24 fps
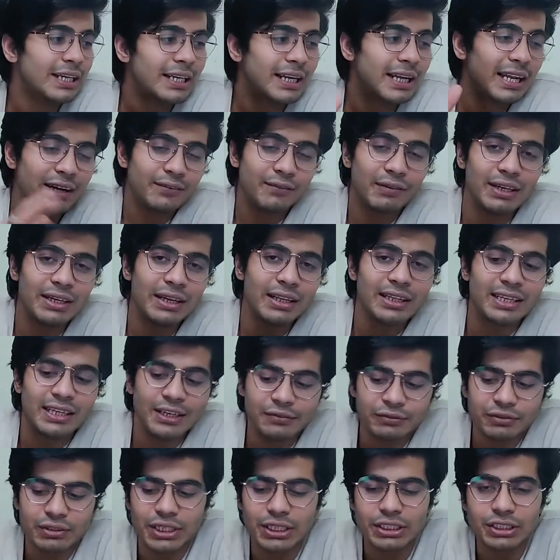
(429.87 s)
ClickFunnels
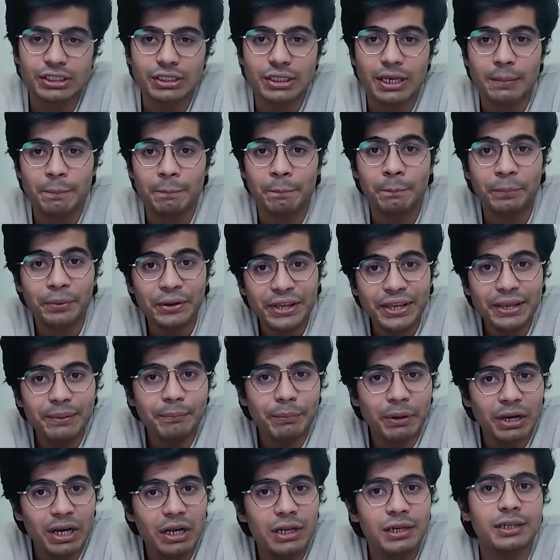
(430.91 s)
gives us
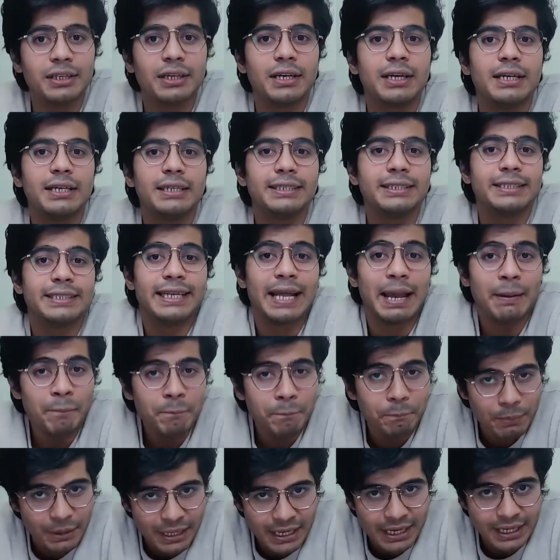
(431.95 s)
pre-built
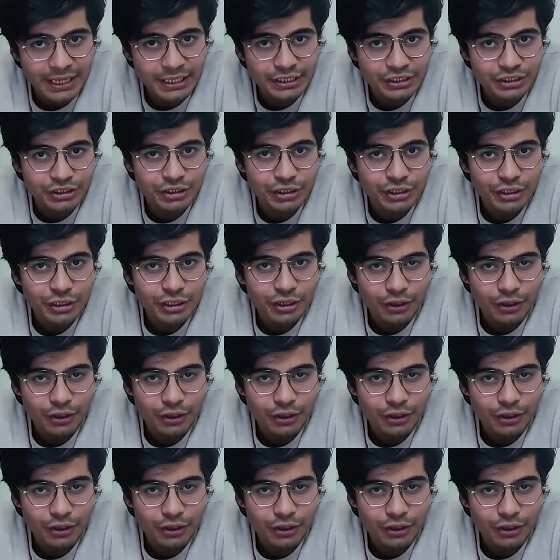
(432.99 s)
templates.